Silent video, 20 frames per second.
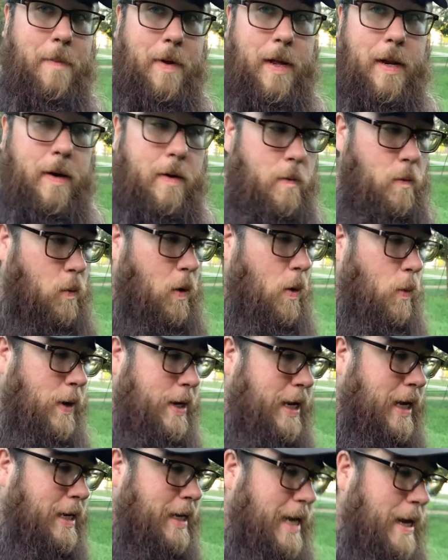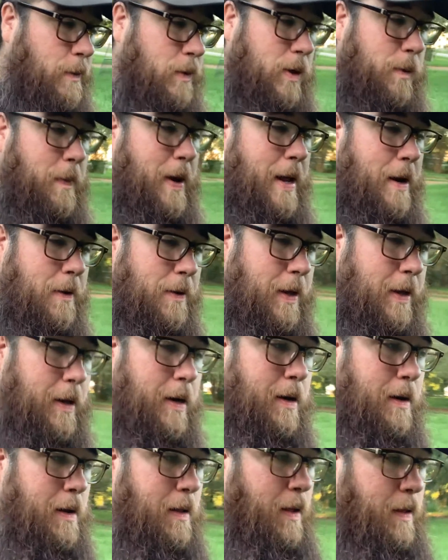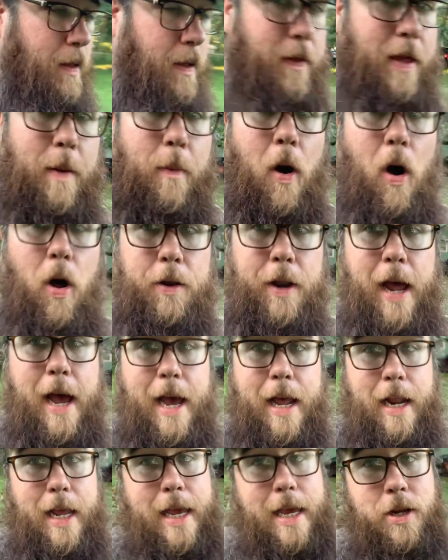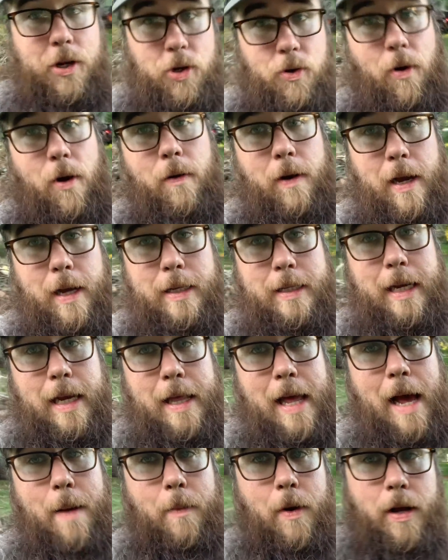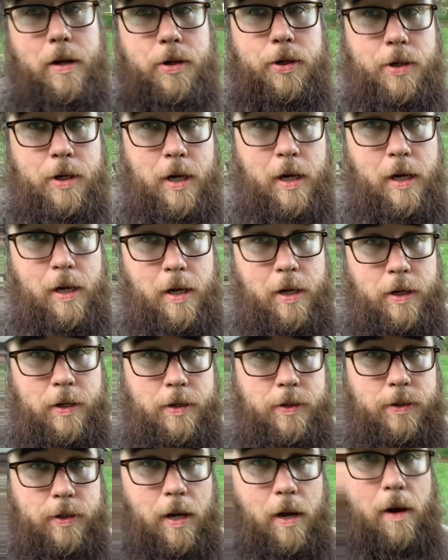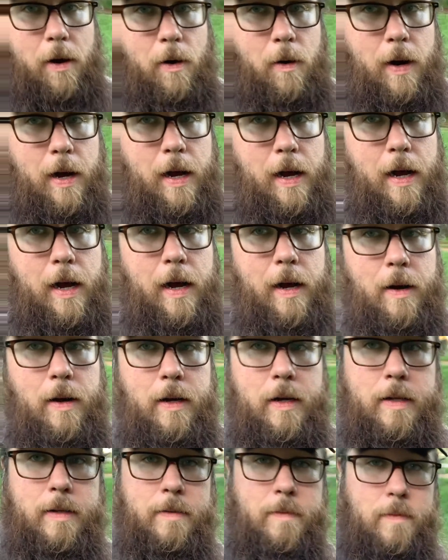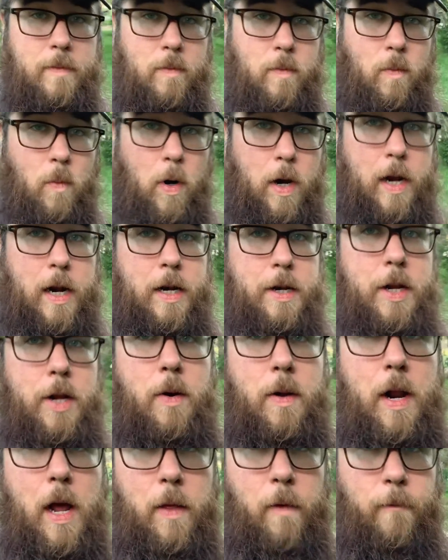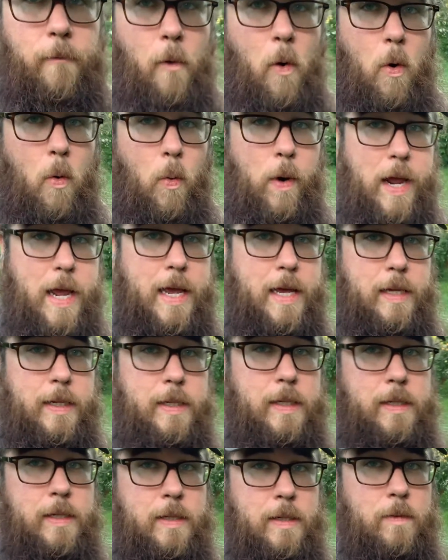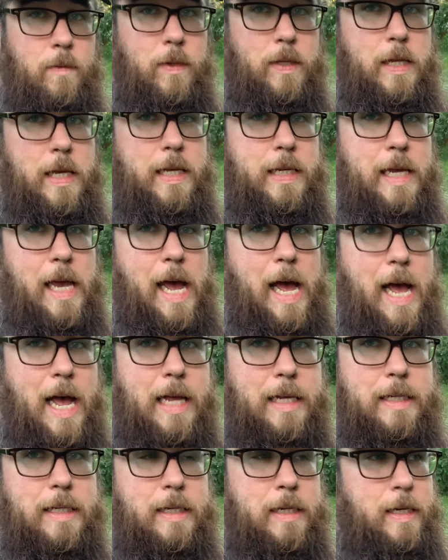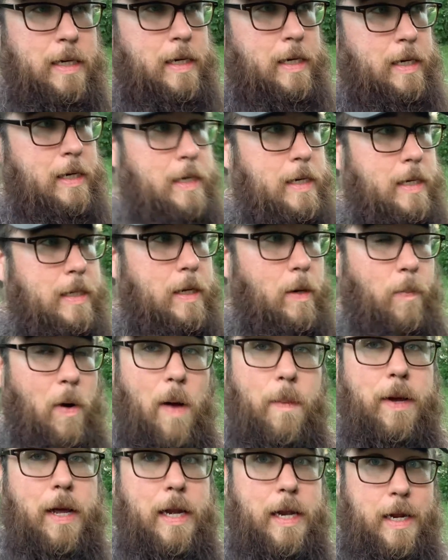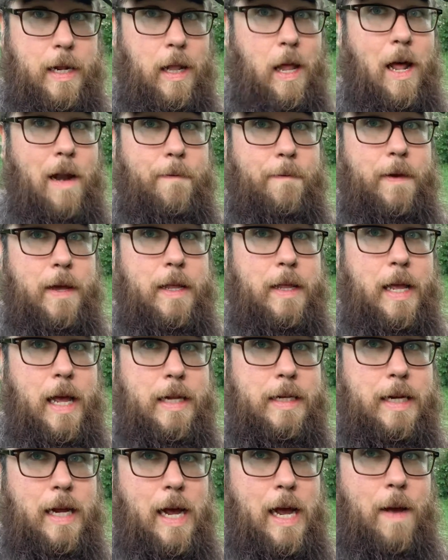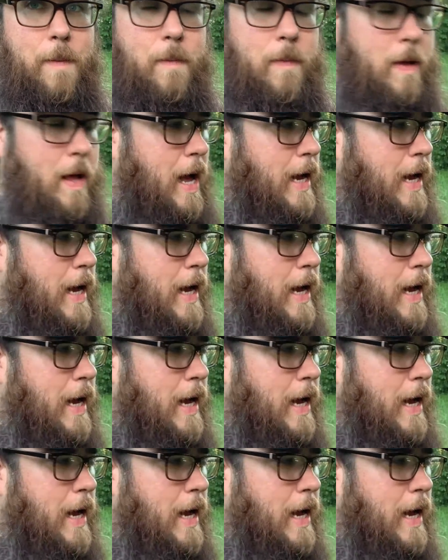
But what we did get was better than them all dying of heat stroke. I can say that much. So we're gonna do another 4 weeks with these guys. They're probably gonna eat a lot of feed in that time.